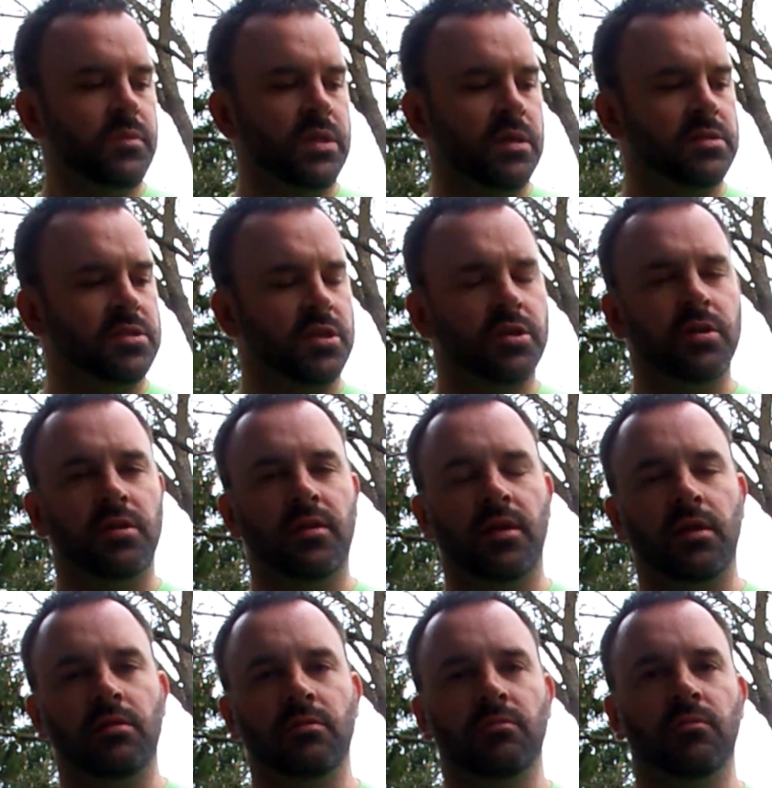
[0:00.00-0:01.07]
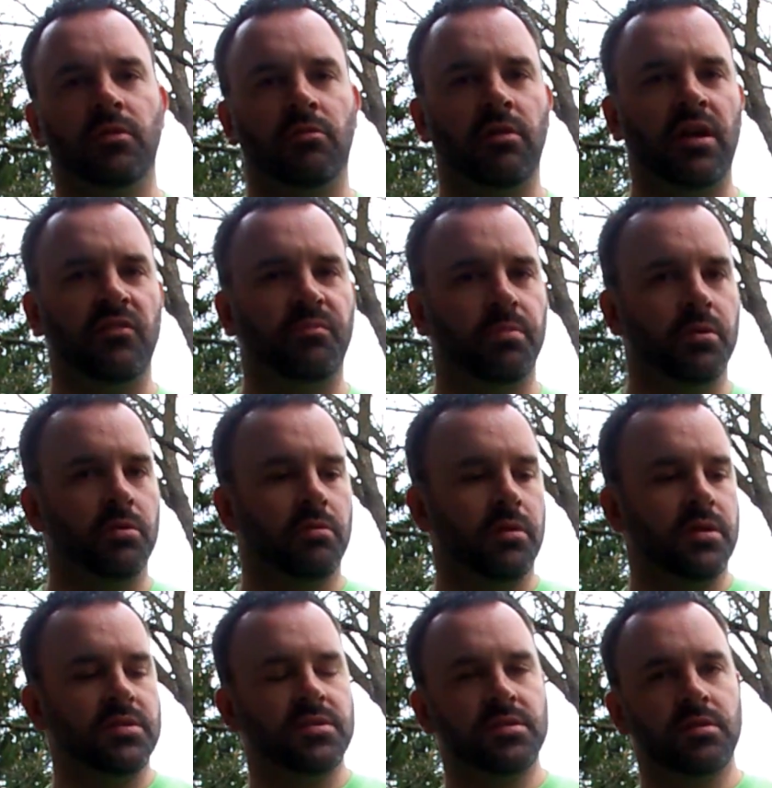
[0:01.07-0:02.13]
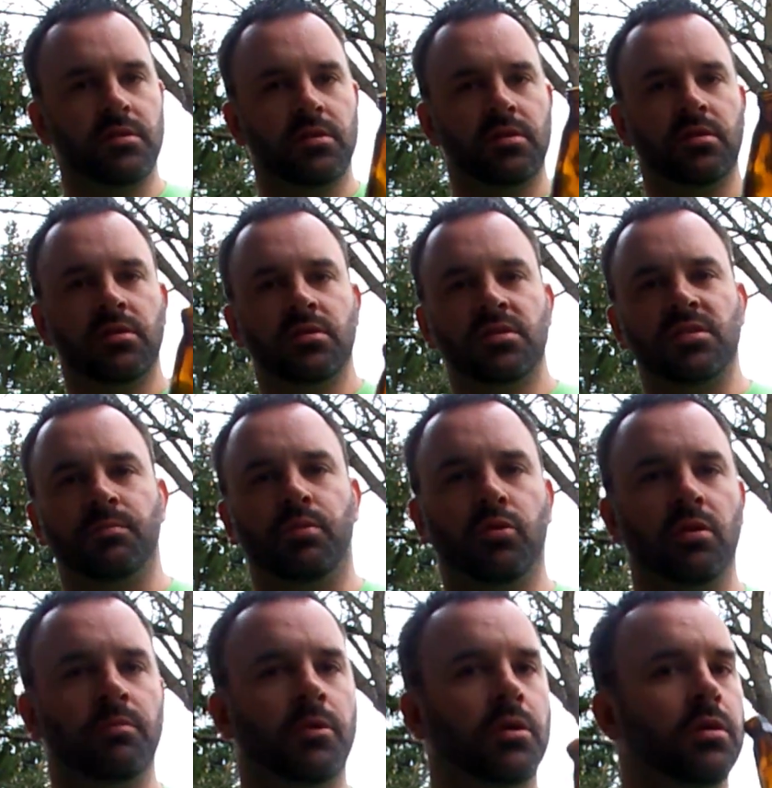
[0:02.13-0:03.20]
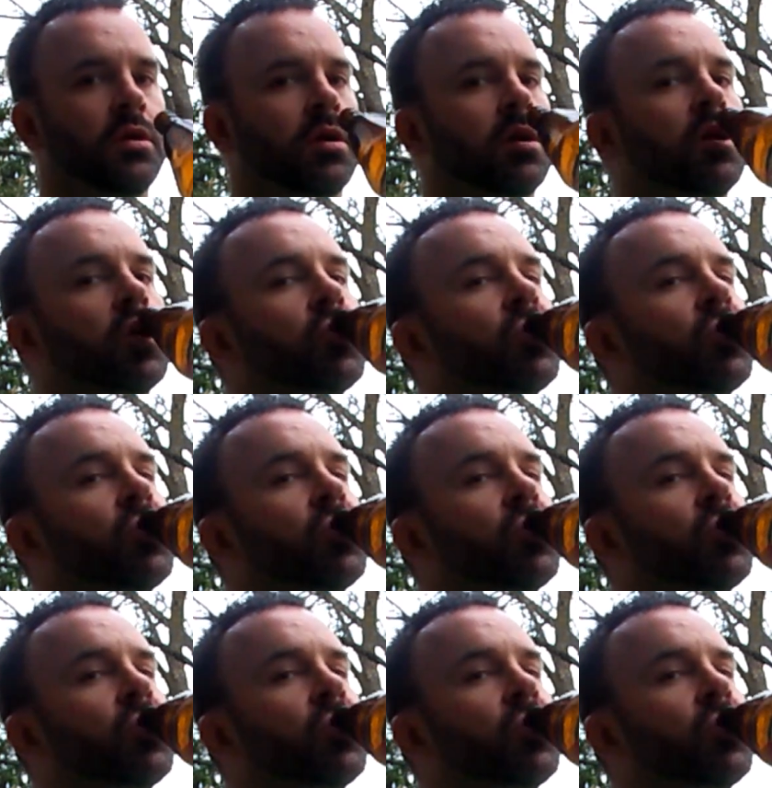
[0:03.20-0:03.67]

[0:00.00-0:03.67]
it's a good thing when craft breweries support malt liquor.